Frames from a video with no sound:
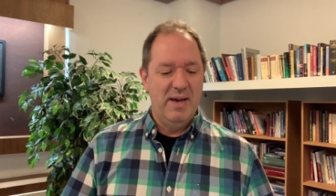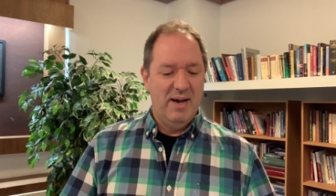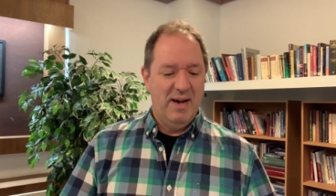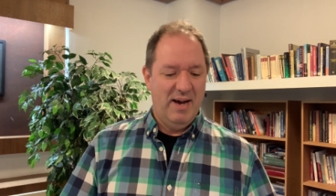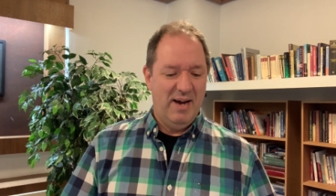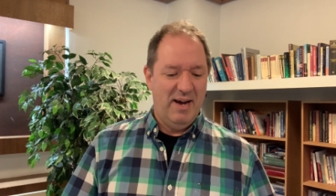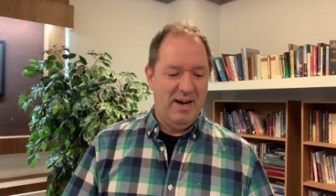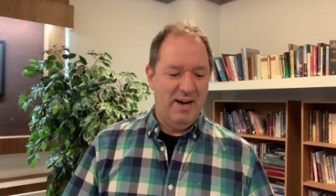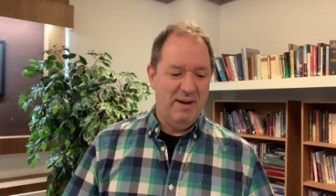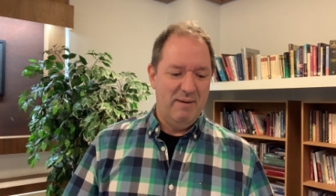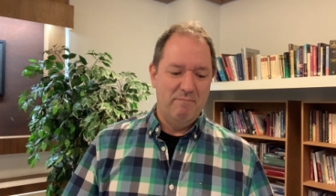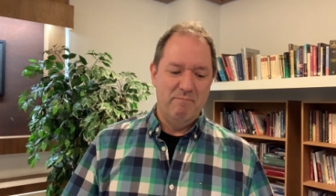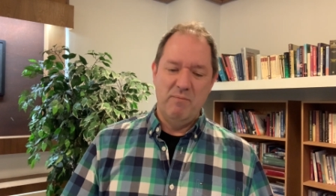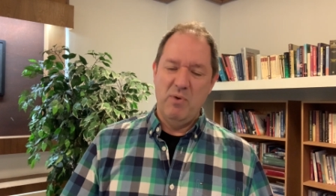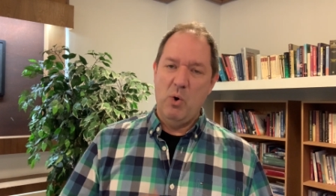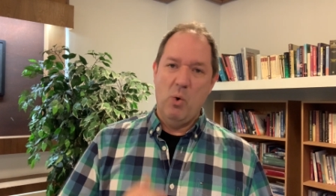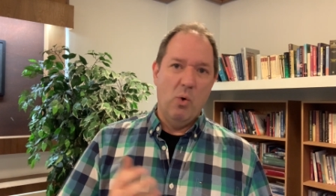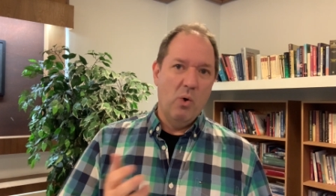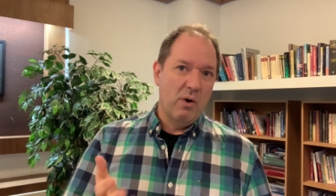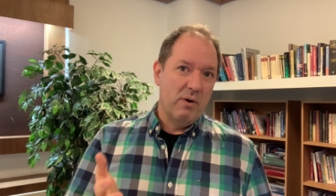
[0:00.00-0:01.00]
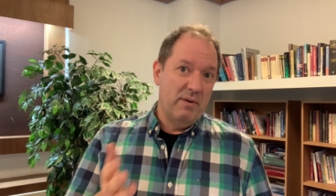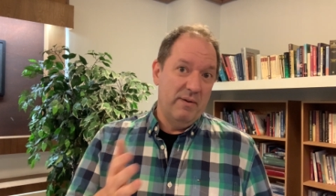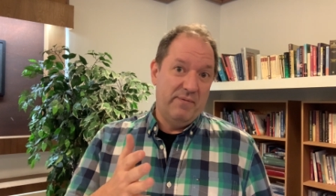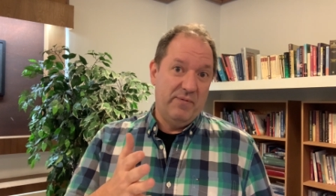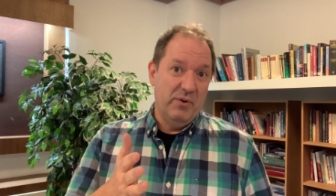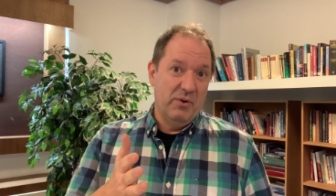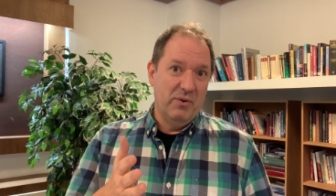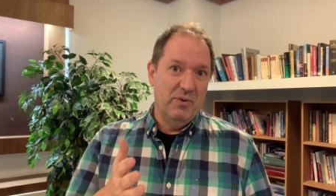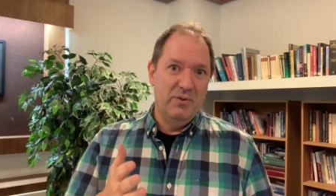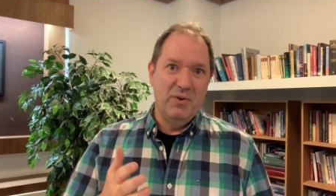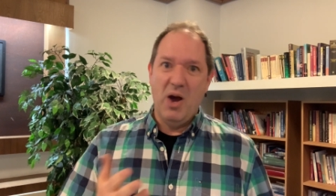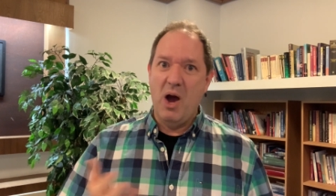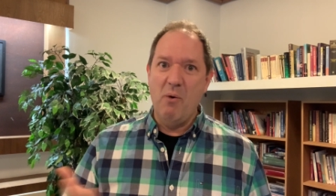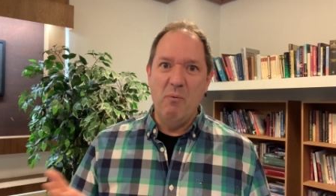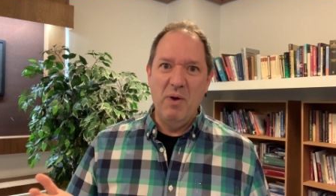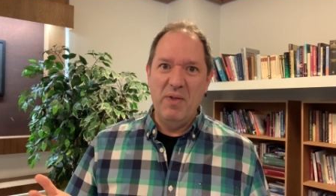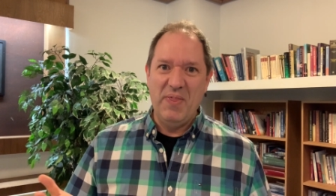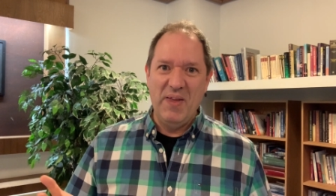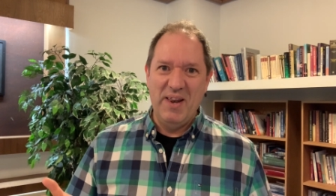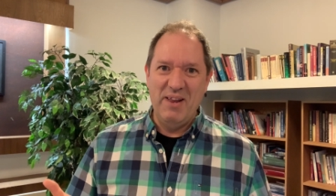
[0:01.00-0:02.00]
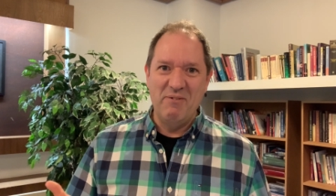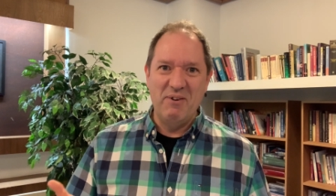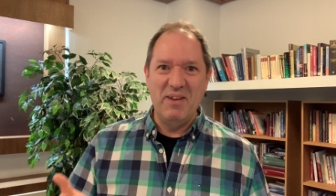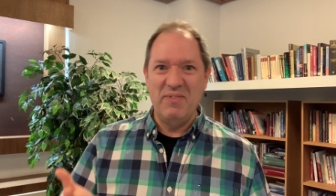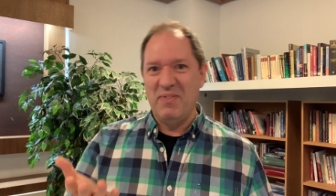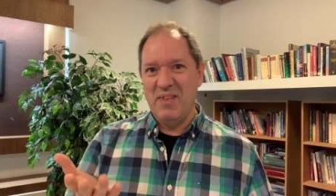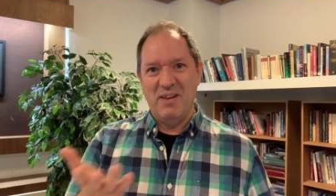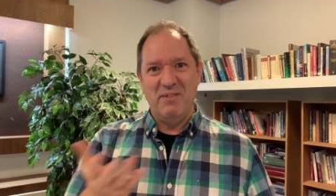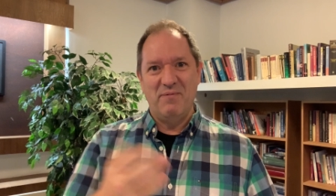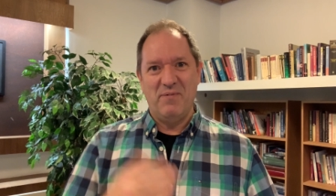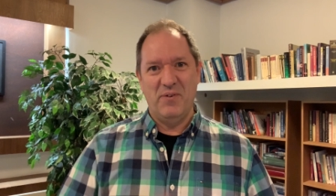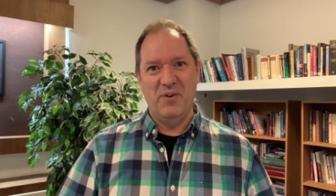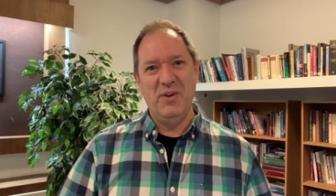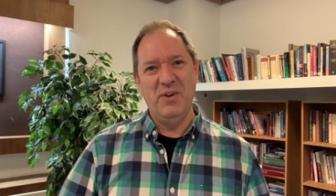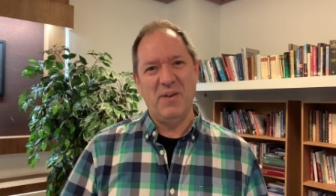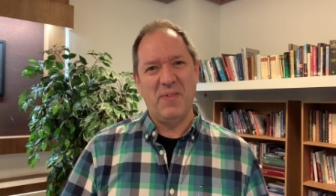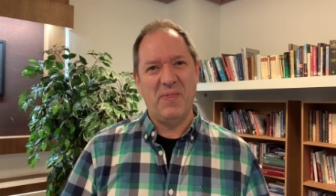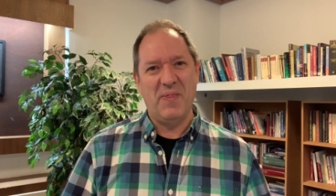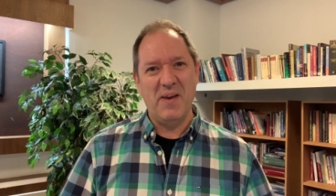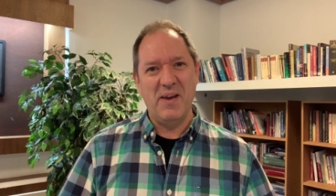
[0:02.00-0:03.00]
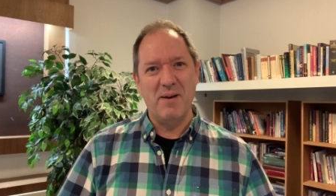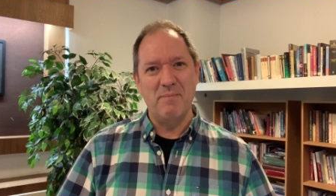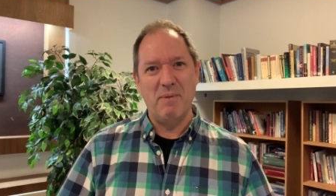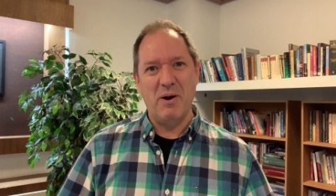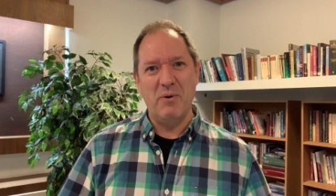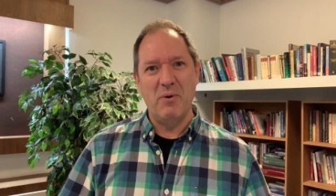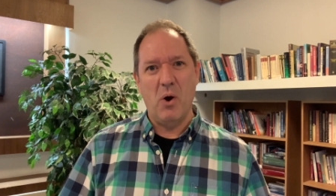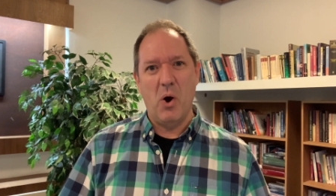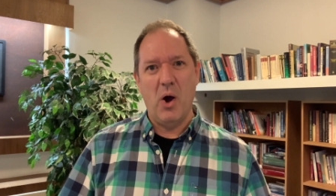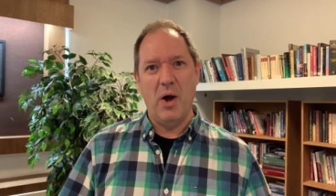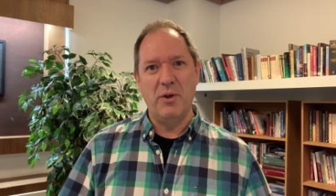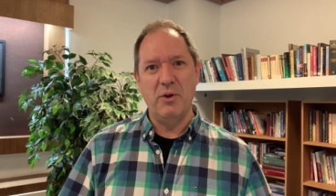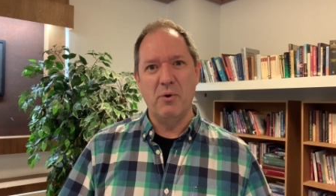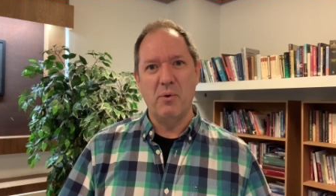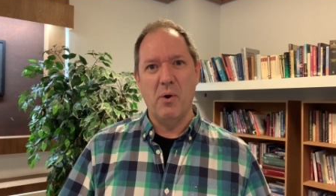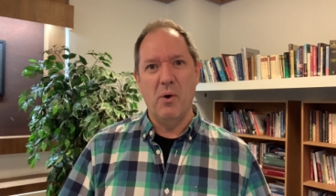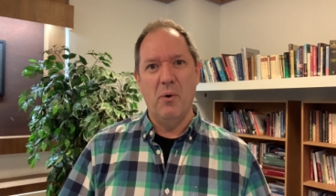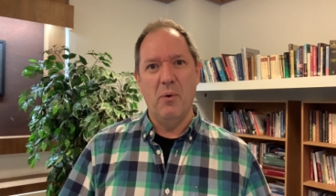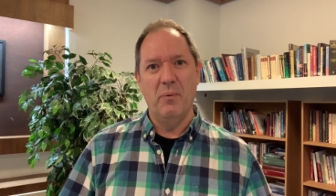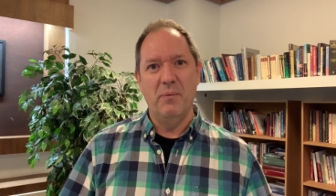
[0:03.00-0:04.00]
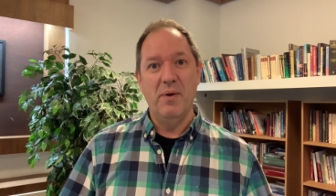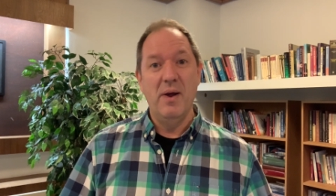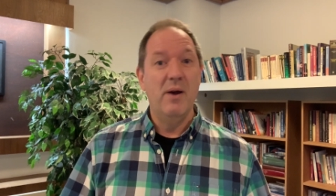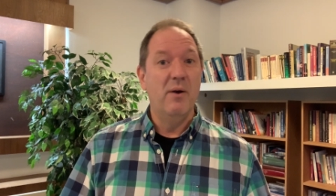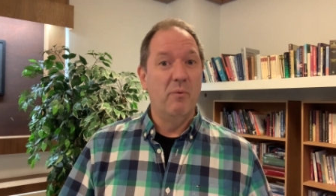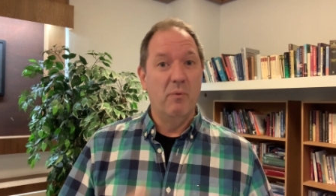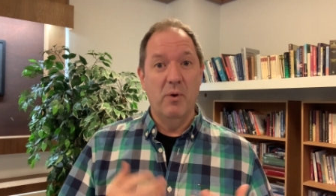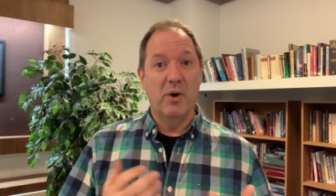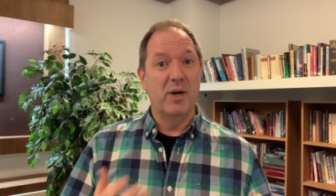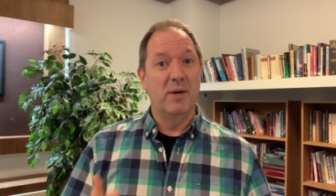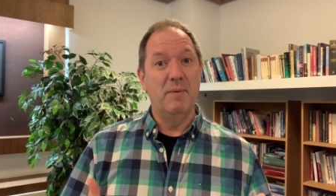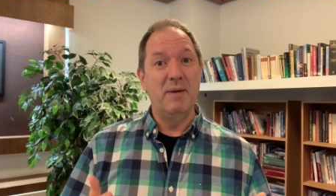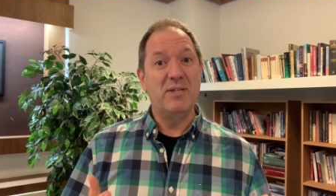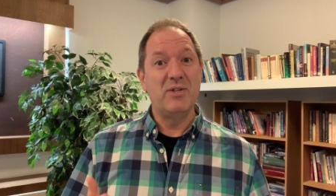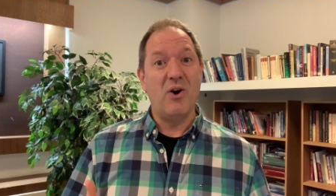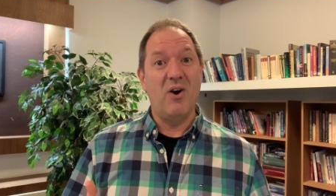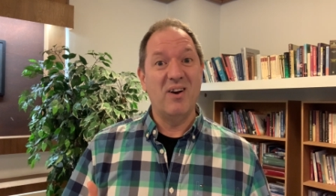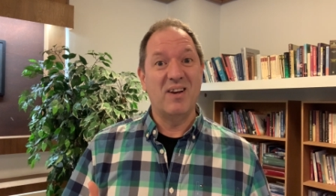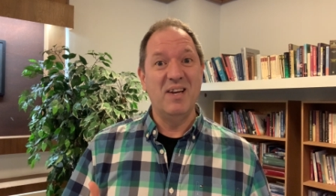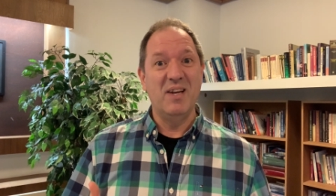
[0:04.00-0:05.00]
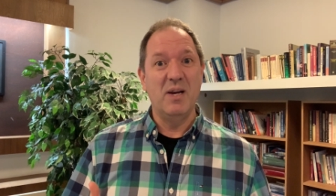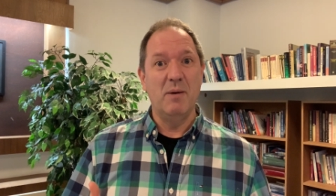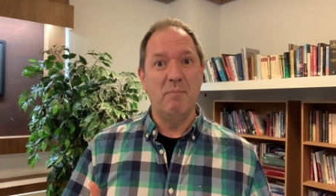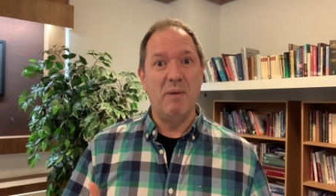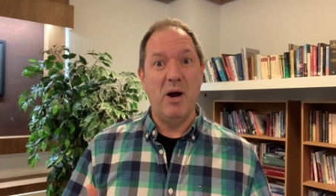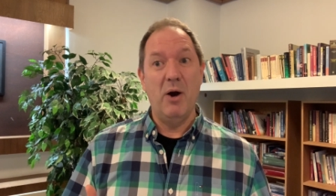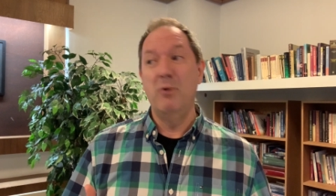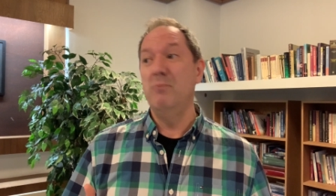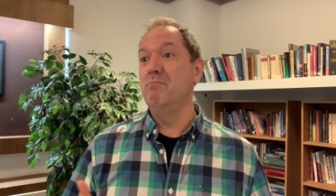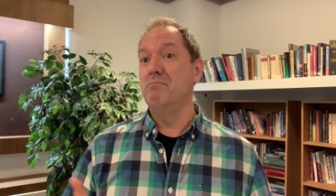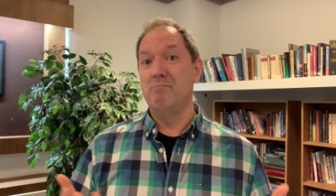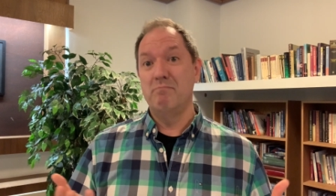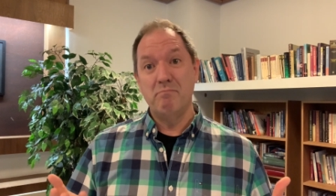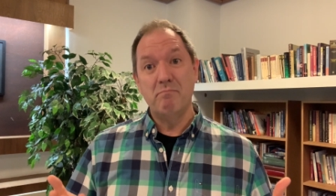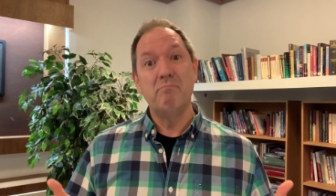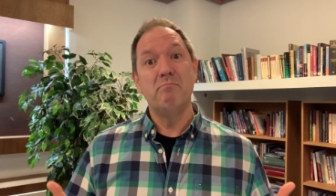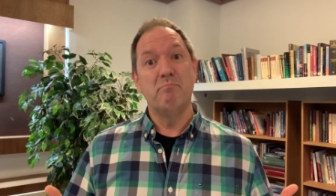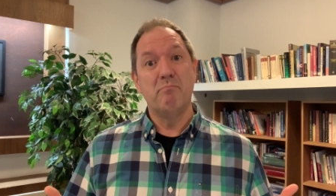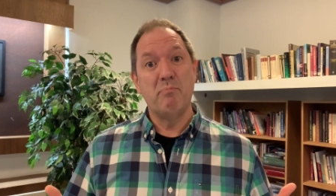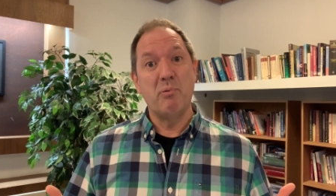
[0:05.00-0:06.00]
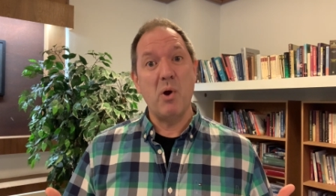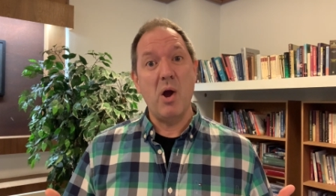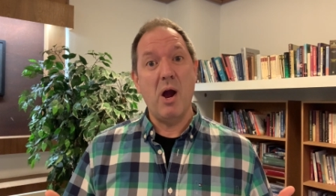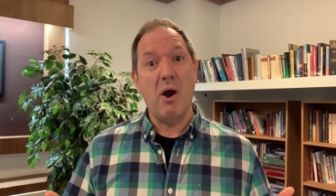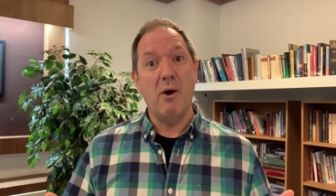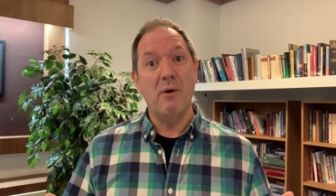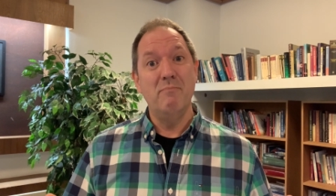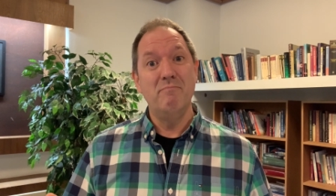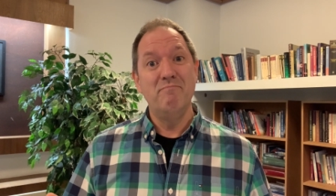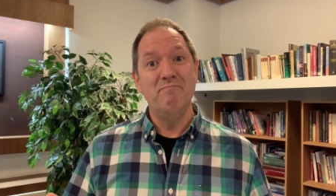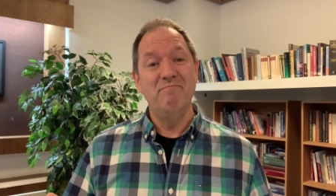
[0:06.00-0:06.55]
Or if you're not with anyone, then for you to think about on your own. We're going to be talking about prayer.